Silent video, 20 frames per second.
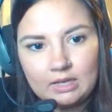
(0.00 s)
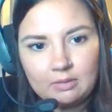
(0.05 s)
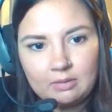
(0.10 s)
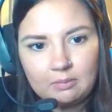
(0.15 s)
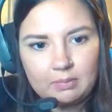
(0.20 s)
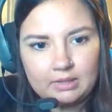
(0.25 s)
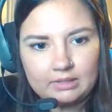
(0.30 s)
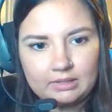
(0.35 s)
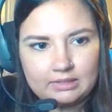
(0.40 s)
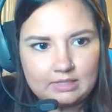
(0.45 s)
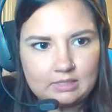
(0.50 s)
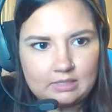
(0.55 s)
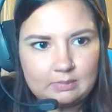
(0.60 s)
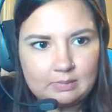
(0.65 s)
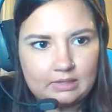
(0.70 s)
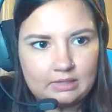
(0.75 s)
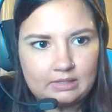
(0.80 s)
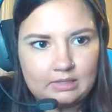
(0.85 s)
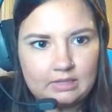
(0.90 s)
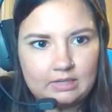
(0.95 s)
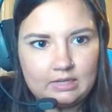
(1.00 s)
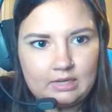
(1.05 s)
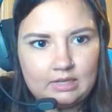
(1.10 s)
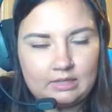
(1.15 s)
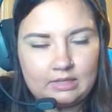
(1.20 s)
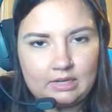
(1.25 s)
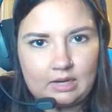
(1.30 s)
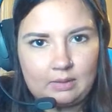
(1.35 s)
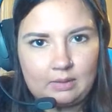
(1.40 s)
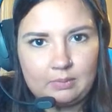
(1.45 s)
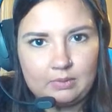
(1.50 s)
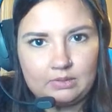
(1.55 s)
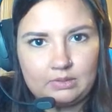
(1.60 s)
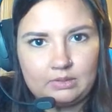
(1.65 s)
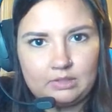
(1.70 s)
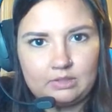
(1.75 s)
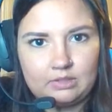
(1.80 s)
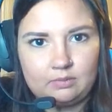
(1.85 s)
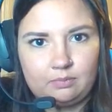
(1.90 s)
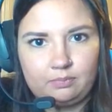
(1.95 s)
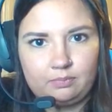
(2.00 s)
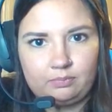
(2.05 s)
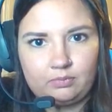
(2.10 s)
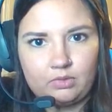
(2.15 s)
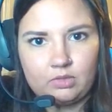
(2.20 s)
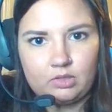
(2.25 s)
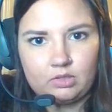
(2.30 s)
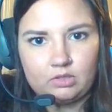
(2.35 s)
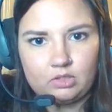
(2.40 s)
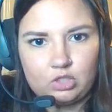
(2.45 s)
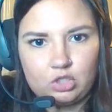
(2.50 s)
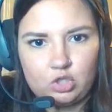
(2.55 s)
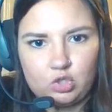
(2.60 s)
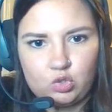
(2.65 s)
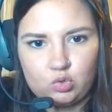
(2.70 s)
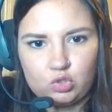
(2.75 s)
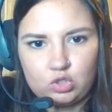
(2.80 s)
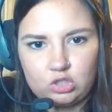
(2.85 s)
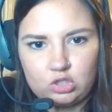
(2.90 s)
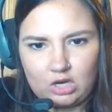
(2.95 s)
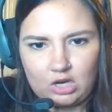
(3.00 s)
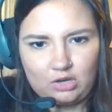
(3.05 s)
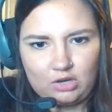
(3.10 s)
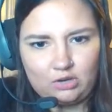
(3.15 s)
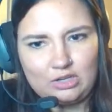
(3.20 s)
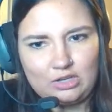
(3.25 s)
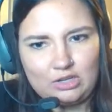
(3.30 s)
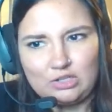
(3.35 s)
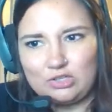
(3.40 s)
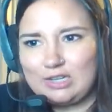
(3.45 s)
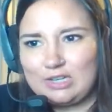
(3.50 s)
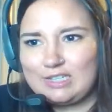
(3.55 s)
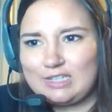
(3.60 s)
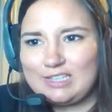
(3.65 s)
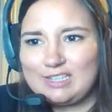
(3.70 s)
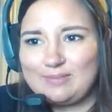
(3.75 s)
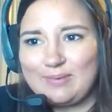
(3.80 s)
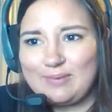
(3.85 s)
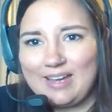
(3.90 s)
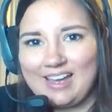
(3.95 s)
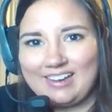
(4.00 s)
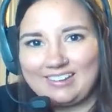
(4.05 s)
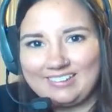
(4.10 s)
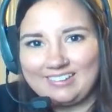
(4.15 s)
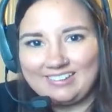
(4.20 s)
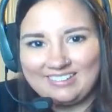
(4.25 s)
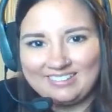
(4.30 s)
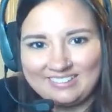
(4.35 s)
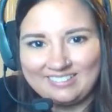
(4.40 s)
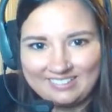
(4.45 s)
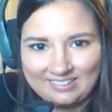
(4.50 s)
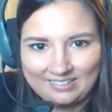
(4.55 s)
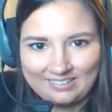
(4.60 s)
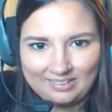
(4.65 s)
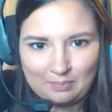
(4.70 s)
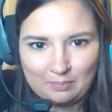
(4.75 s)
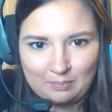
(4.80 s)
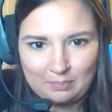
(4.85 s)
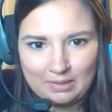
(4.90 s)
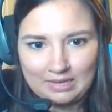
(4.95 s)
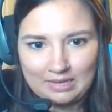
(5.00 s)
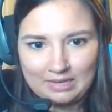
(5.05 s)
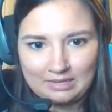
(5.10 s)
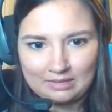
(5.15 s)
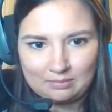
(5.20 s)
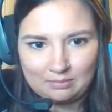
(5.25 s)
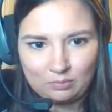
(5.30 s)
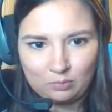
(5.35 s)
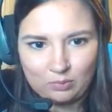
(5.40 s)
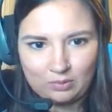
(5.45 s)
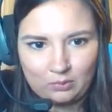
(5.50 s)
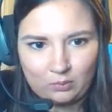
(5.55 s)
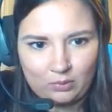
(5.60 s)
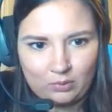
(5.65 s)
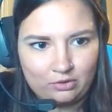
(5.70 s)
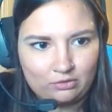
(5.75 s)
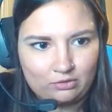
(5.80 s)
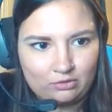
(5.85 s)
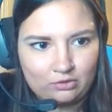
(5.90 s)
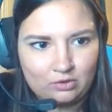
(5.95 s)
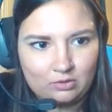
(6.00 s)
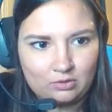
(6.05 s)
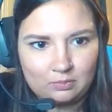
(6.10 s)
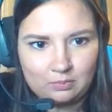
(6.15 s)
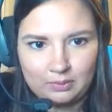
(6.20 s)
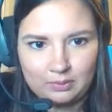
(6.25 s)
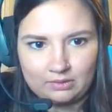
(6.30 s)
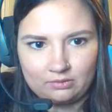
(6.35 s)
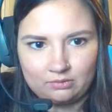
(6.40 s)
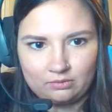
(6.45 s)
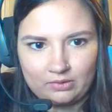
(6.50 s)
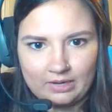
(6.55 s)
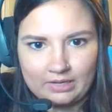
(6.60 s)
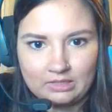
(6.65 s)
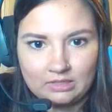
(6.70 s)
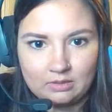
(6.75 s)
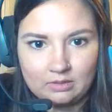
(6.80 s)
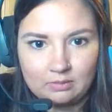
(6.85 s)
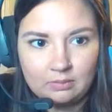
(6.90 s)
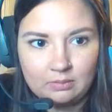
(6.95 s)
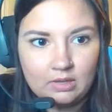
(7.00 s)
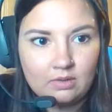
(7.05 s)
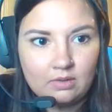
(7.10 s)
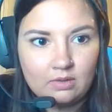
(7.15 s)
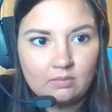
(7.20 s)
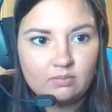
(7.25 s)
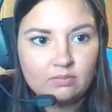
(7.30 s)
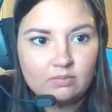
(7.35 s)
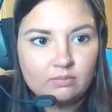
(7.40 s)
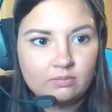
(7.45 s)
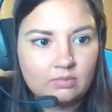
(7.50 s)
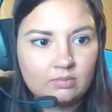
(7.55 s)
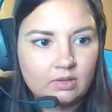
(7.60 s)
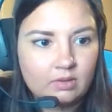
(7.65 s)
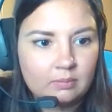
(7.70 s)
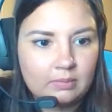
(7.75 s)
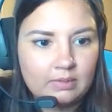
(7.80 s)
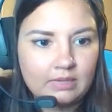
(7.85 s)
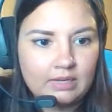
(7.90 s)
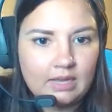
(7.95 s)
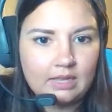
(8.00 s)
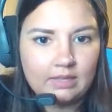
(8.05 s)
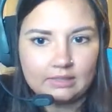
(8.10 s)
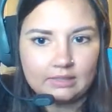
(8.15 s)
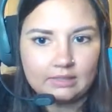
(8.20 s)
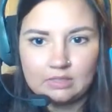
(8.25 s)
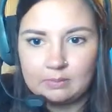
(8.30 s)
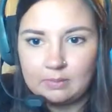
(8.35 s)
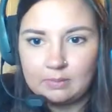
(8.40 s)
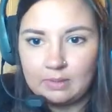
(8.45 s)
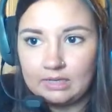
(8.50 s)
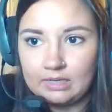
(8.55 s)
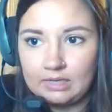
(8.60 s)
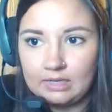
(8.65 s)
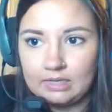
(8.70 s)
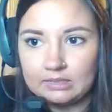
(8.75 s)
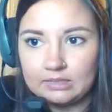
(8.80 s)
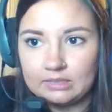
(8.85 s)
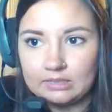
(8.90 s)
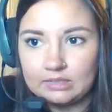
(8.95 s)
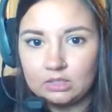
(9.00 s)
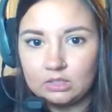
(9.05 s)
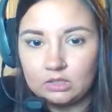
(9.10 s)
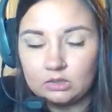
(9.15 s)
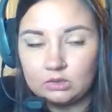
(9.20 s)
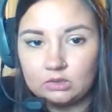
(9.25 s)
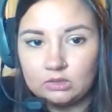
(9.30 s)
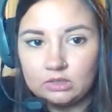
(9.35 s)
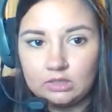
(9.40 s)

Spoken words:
but that's about it. And then I put the huge cherry trees in the back. They're like pink and wonderful, but random. But yeah, that's about it. So